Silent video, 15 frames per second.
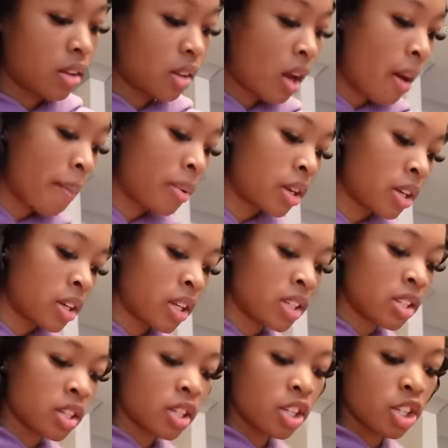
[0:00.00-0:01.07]
I'm putting these
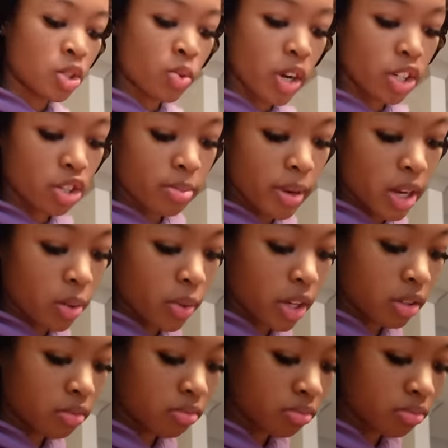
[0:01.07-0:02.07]
in the dishwasher, by the way.